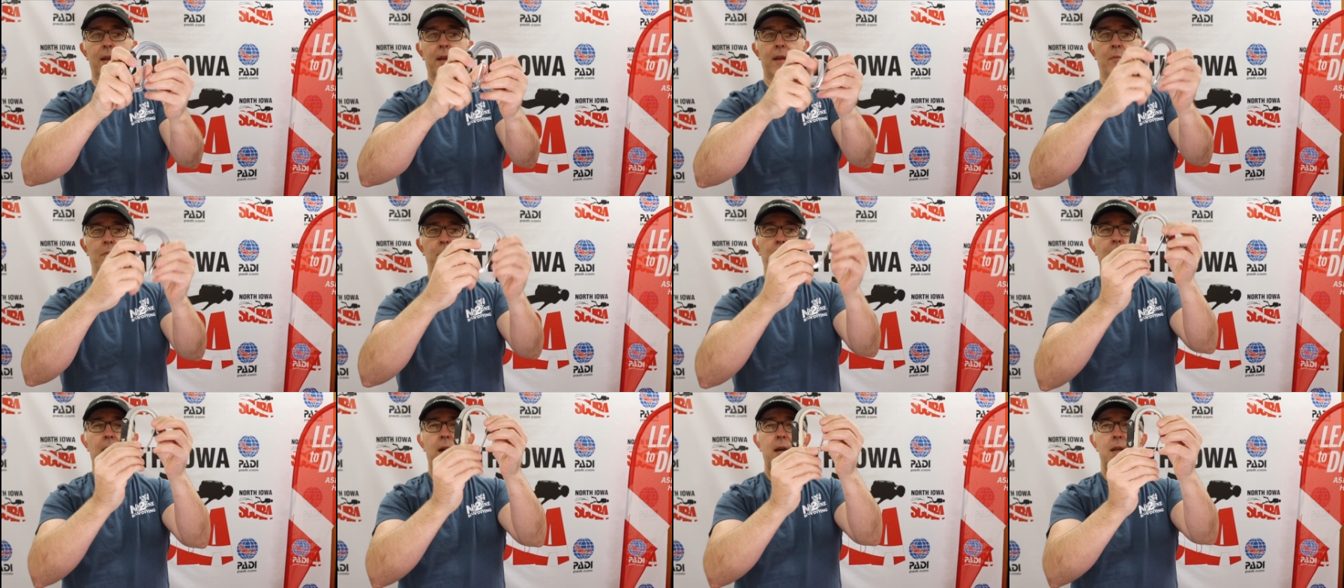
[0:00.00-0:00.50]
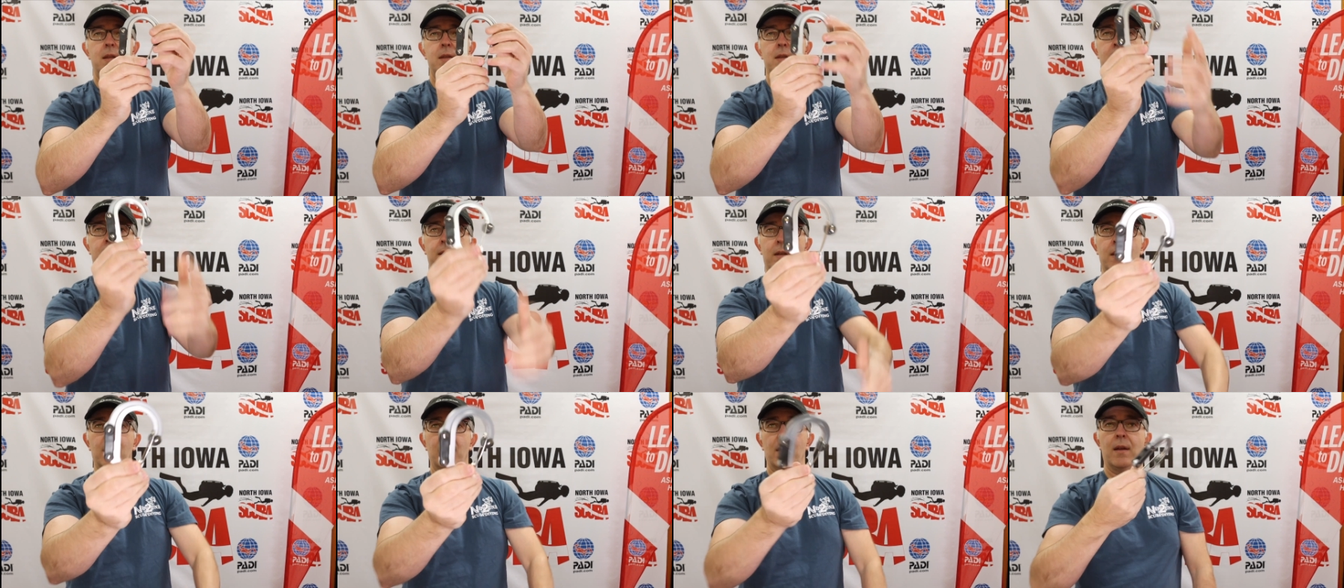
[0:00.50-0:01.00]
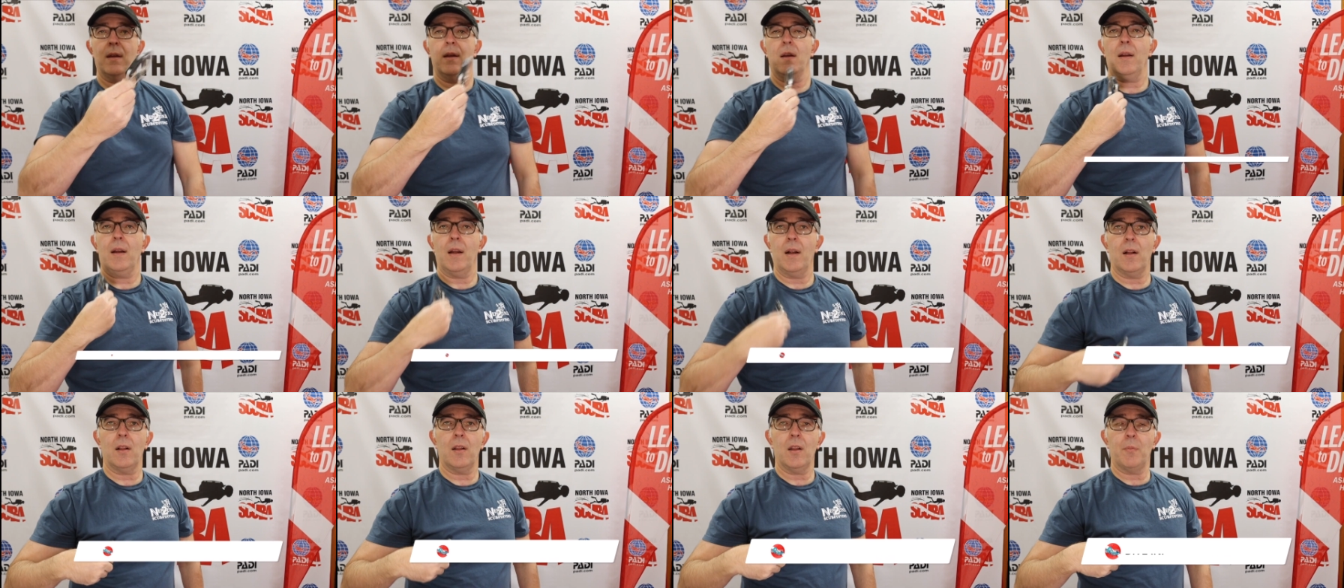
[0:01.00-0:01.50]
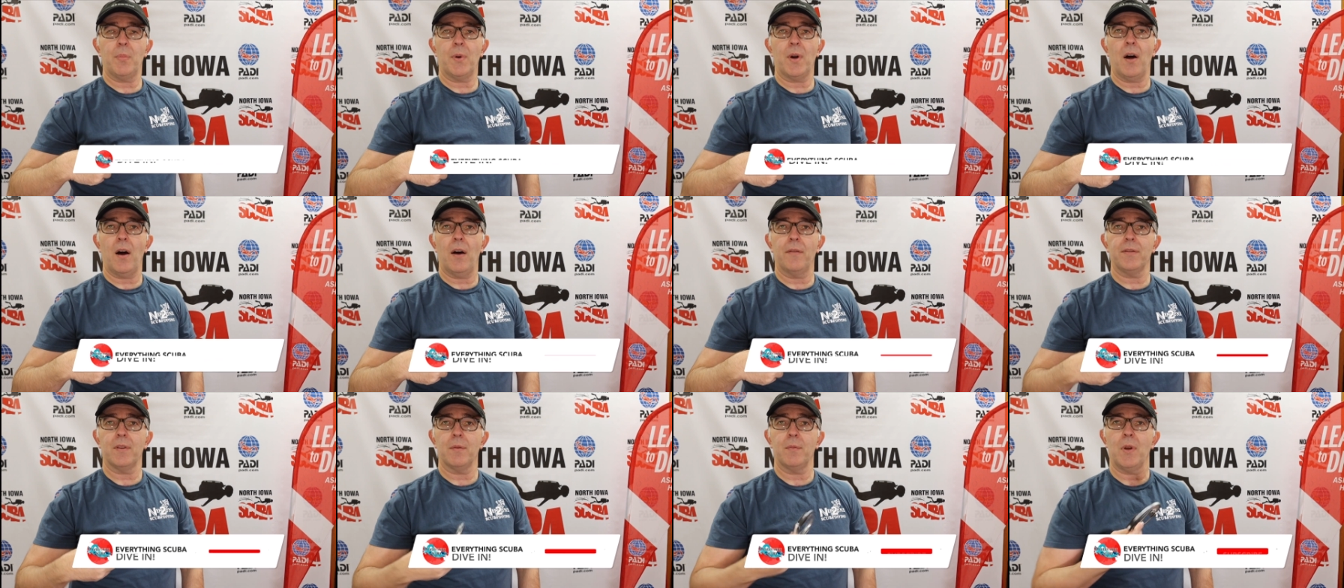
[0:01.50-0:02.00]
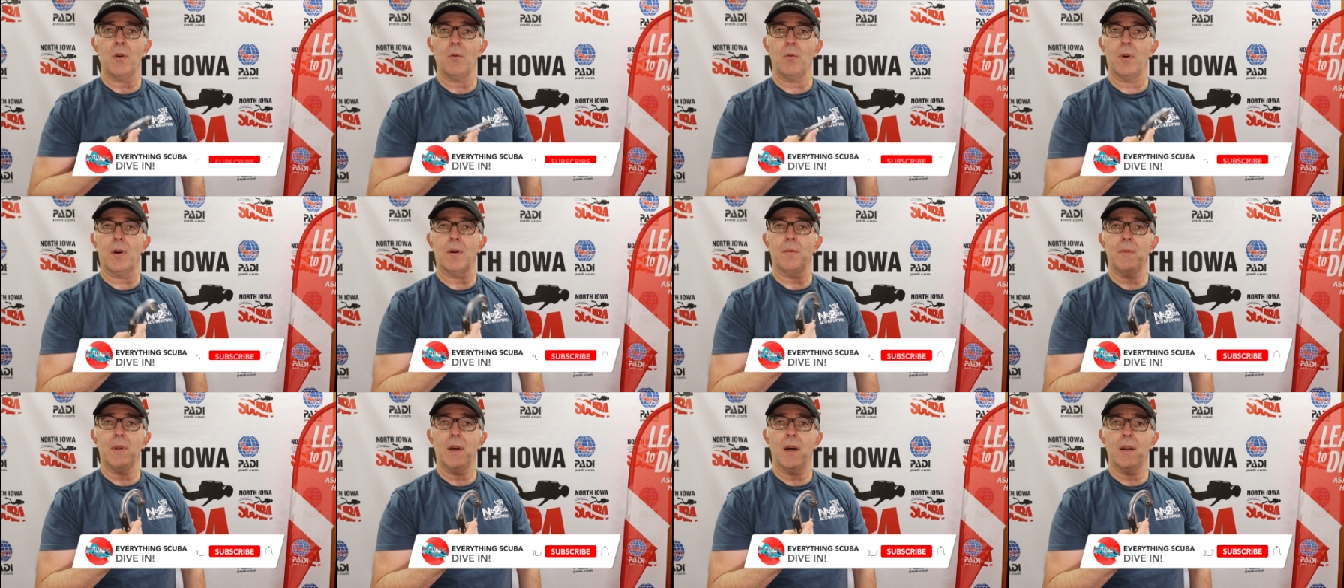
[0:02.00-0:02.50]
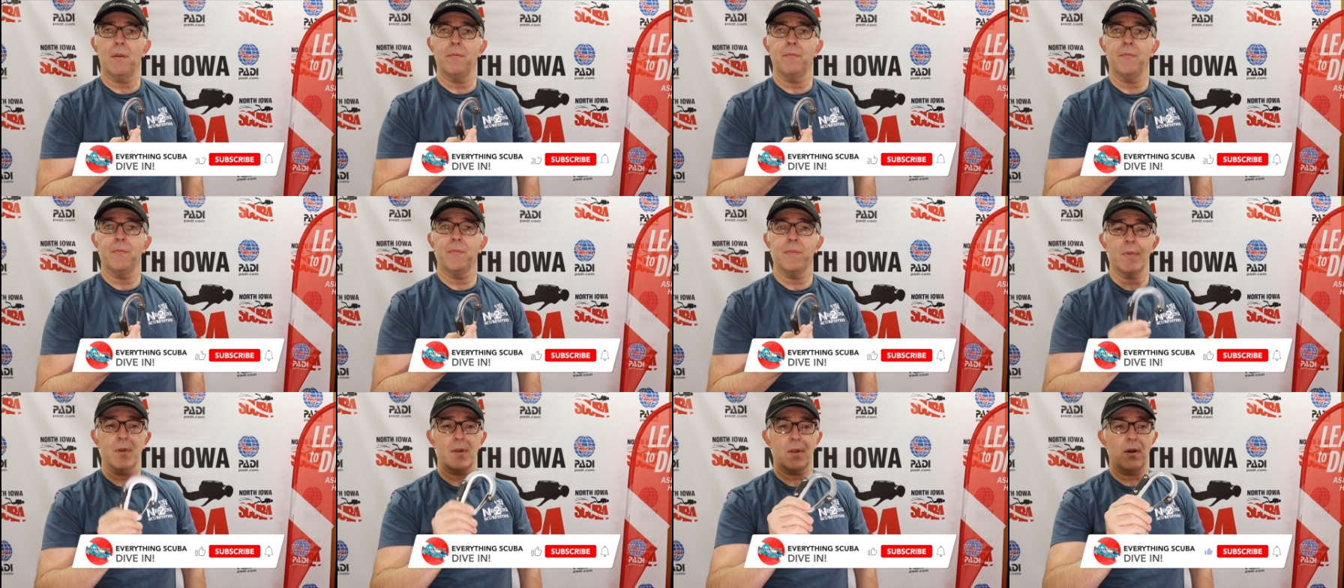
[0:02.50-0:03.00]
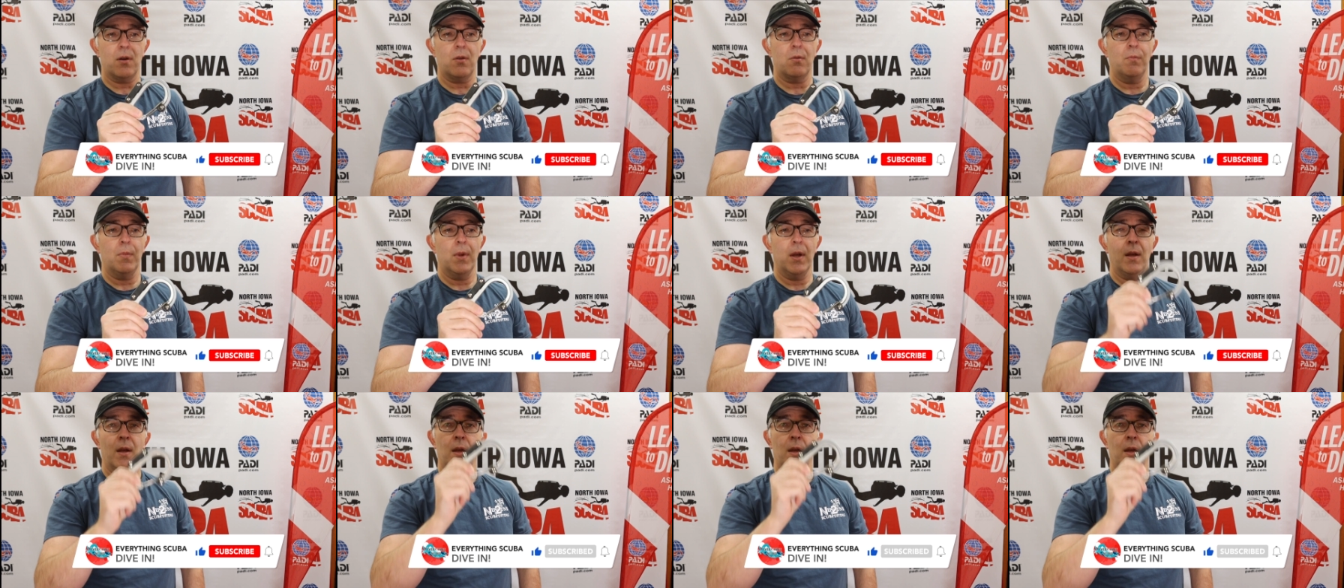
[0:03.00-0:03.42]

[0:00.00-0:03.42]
in place and clip it off to me when I'm done. So